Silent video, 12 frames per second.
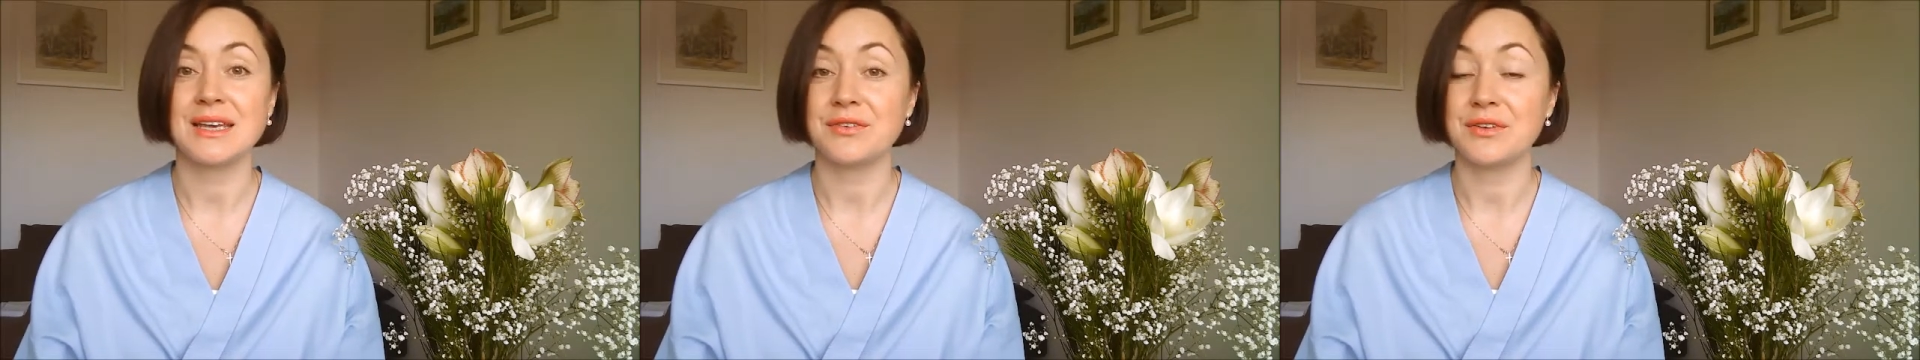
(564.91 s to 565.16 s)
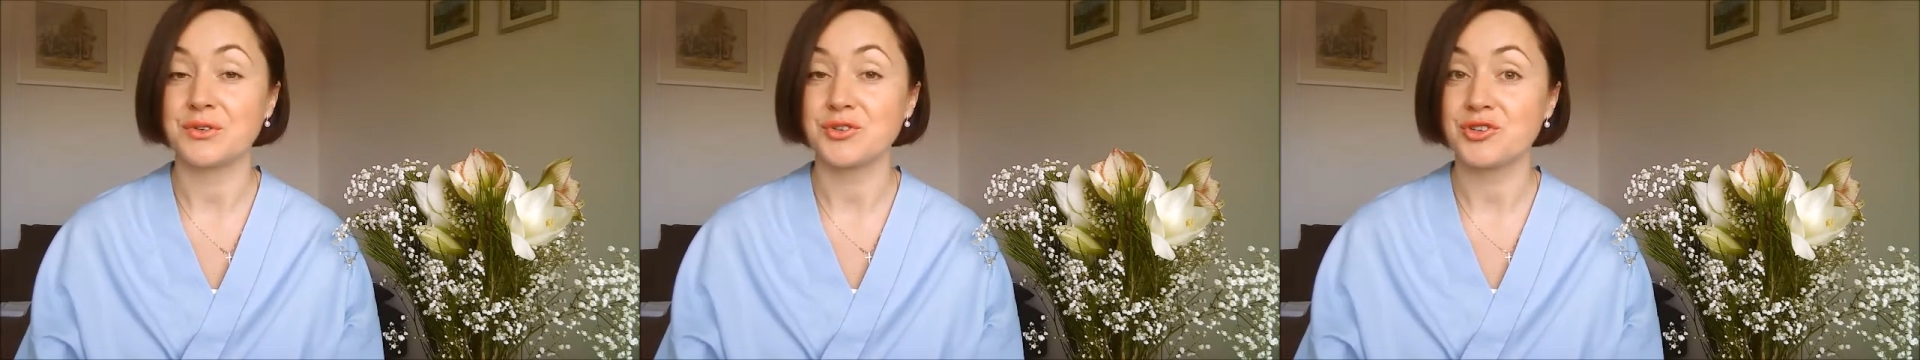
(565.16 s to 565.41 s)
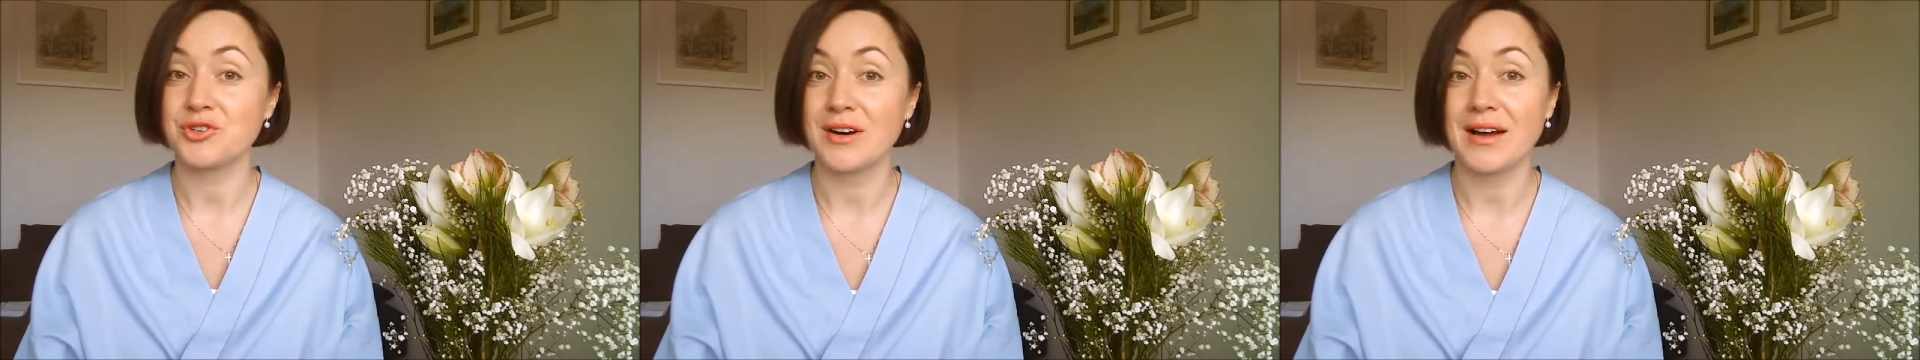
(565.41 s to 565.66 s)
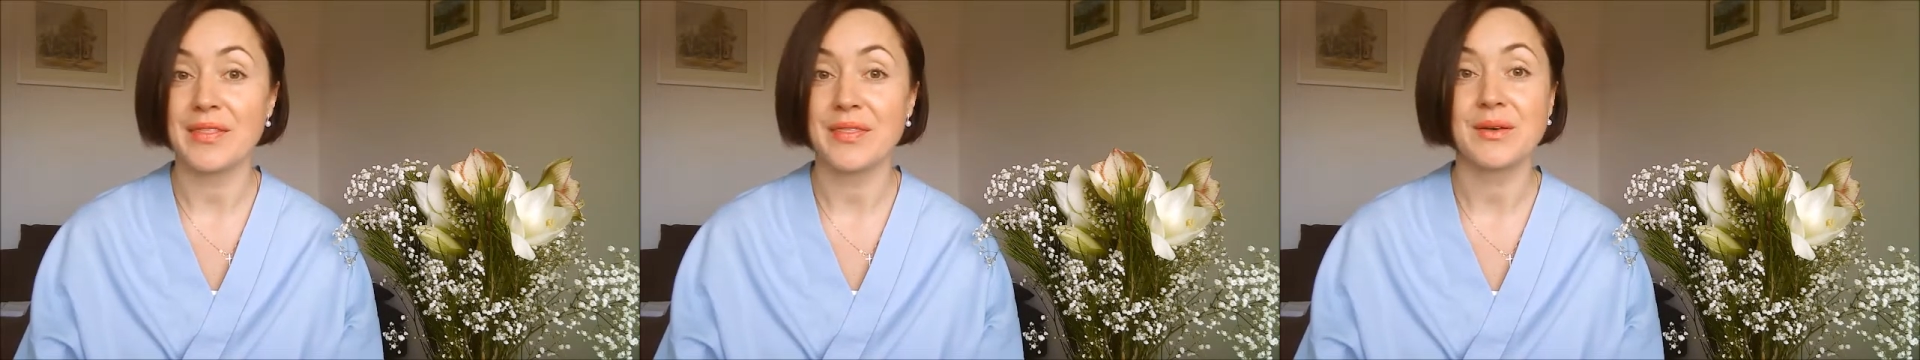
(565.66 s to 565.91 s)
if you
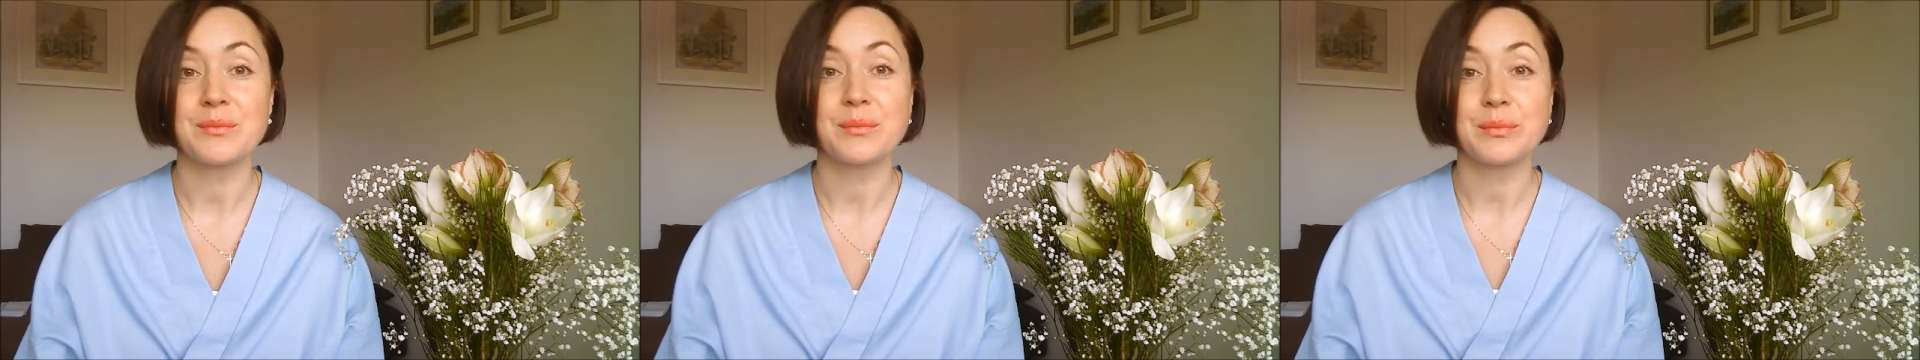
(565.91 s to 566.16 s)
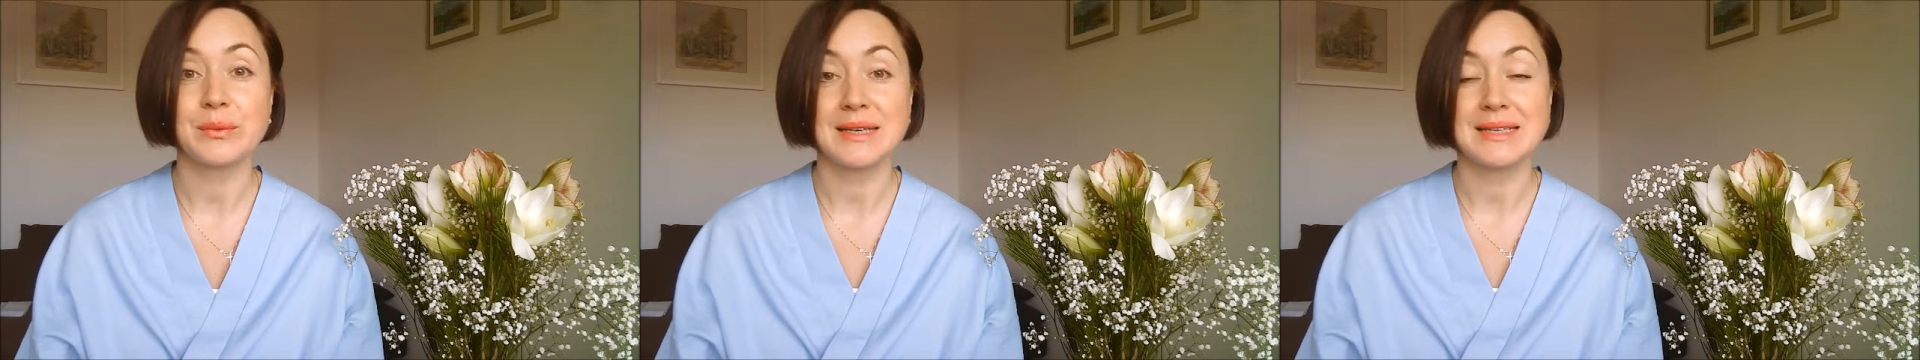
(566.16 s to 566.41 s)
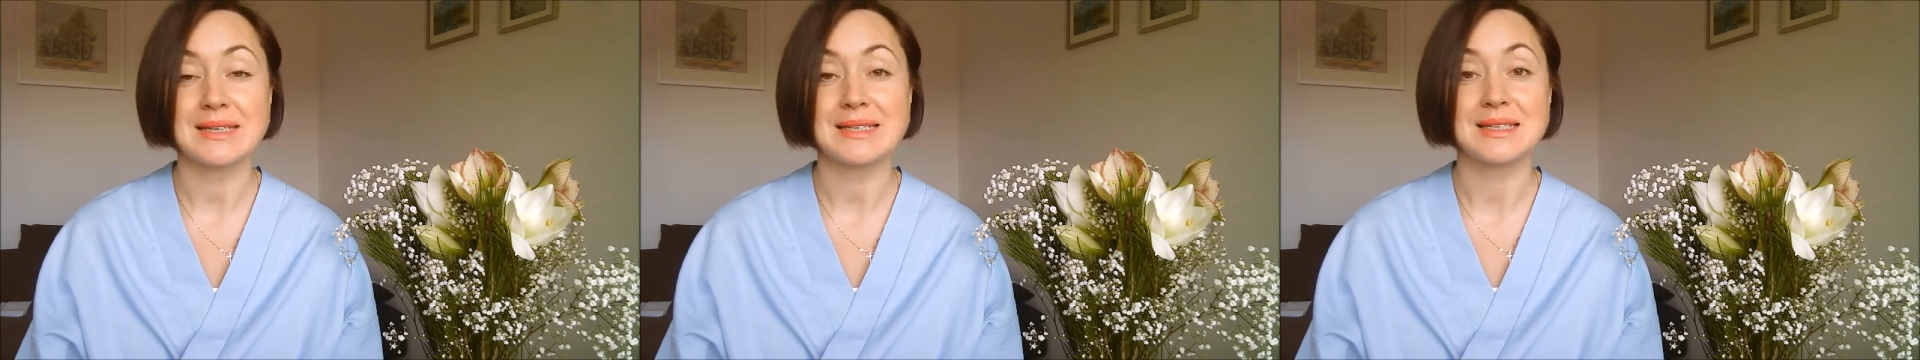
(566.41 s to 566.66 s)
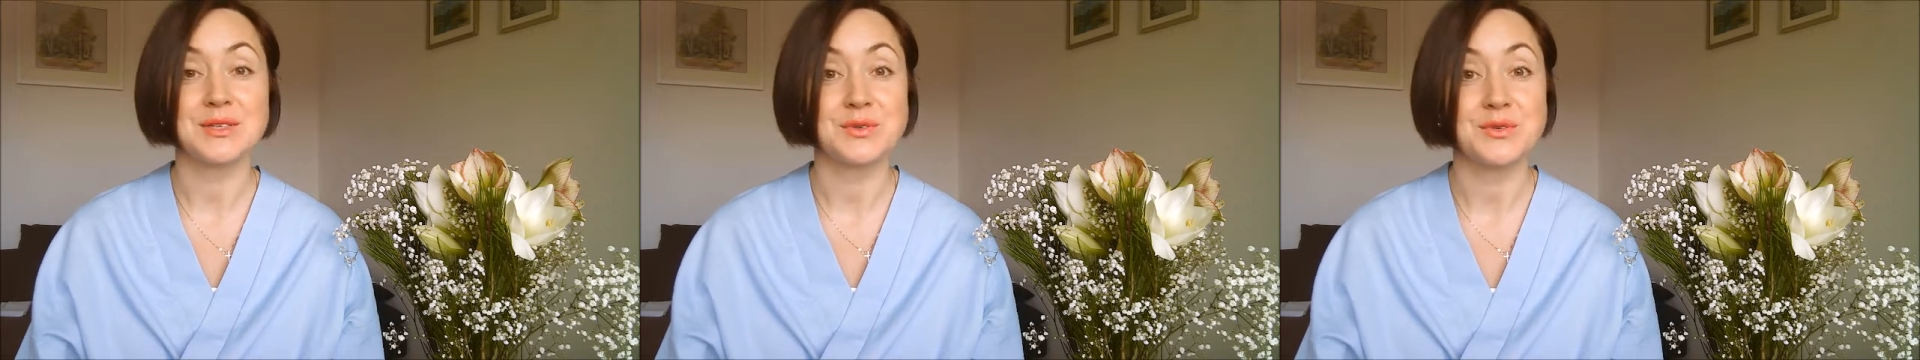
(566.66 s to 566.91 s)
tried them,
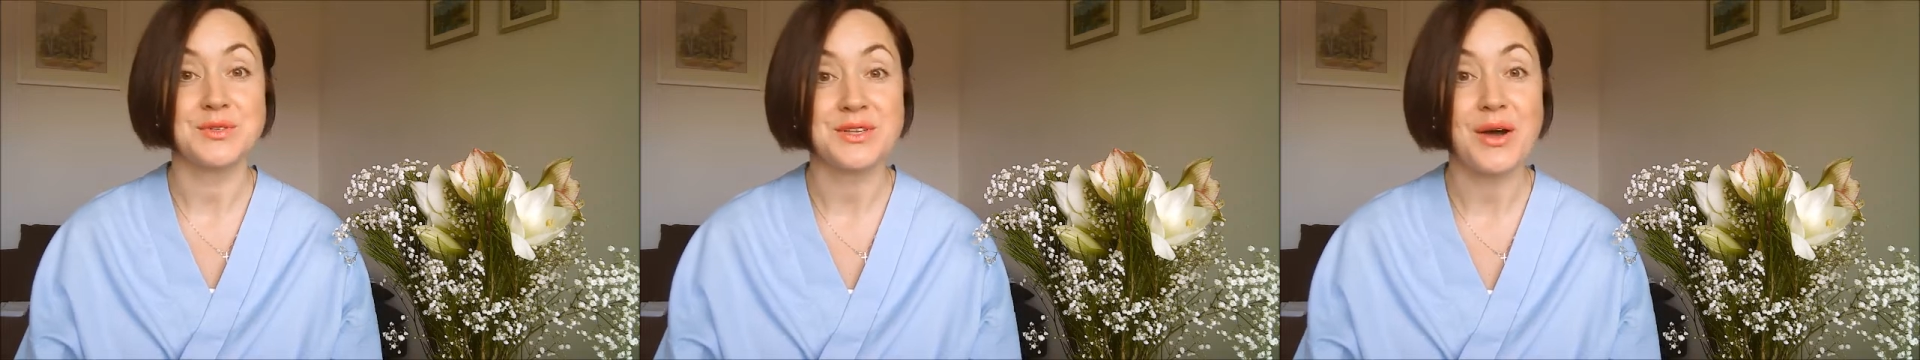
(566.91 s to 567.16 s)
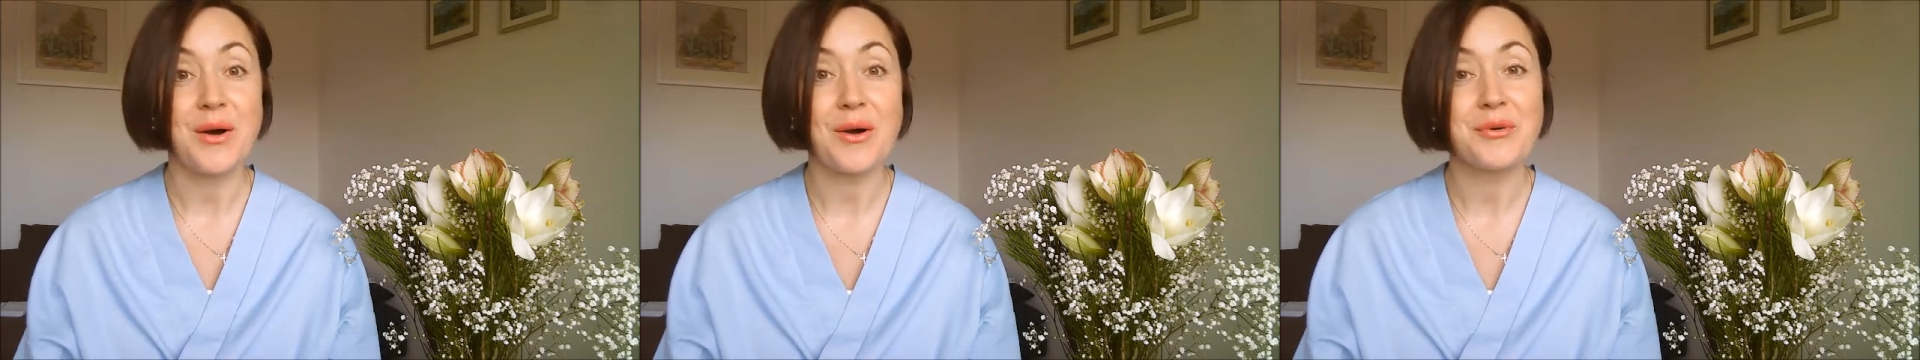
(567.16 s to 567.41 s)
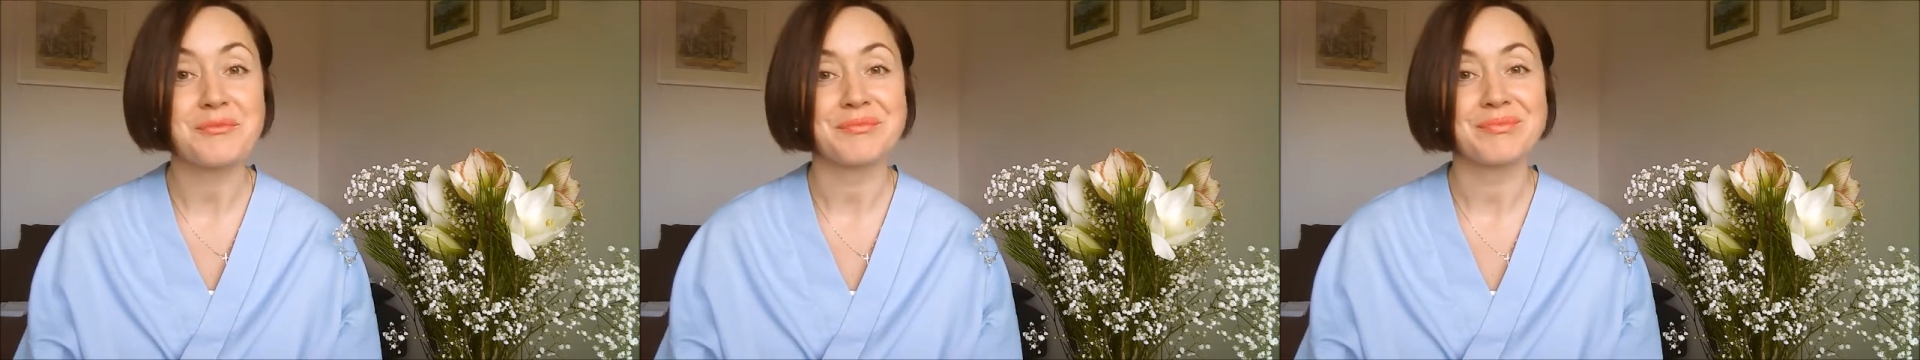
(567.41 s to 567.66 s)
please do so.